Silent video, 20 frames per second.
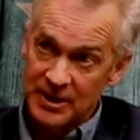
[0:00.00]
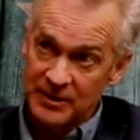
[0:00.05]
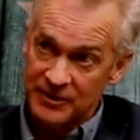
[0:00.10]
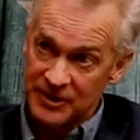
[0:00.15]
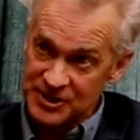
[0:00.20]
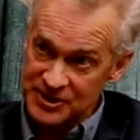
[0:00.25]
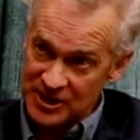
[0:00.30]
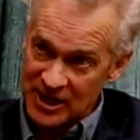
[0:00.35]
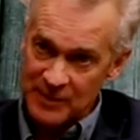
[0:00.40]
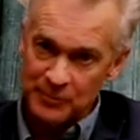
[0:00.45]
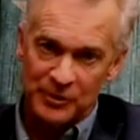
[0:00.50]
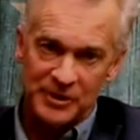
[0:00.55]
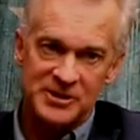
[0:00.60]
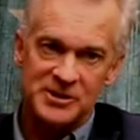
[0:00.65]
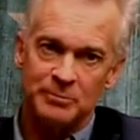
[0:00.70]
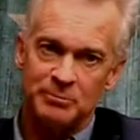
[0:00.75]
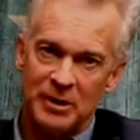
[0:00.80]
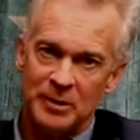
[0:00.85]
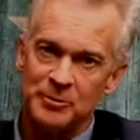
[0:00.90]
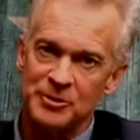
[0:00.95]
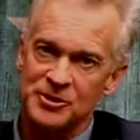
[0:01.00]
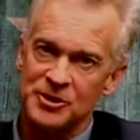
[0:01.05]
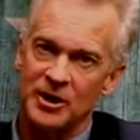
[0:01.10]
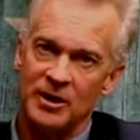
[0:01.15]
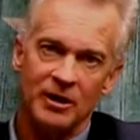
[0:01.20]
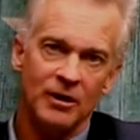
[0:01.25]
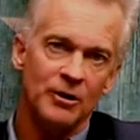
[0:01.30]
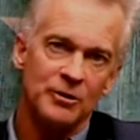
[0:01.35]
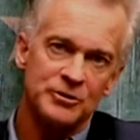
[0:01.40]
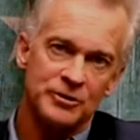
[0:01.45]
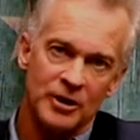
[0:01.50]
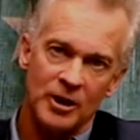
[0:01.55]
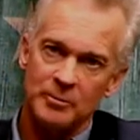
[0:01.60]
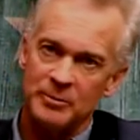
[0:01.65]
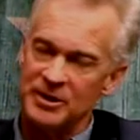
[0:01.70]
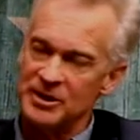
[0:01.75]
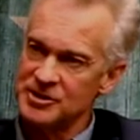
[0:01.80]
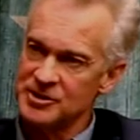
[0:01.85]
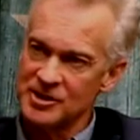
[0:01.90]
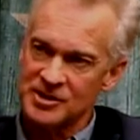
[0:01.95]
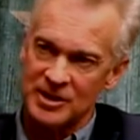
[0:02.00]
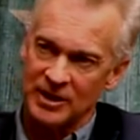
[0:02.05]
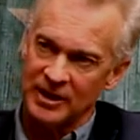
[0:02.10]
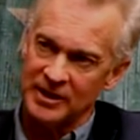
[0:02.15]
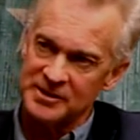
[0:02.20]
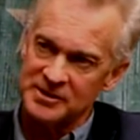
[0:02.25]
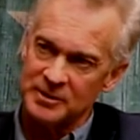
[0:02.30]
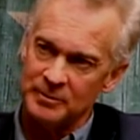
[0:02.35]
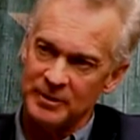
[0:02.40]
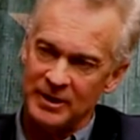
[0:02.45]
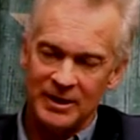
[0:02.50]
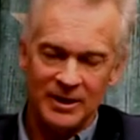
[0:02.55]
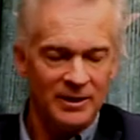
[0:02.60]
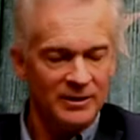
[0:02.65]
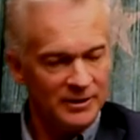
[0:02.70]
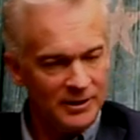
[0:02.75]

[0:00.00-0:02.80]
The same reason people say, "Oh, Trump, he's just against the media."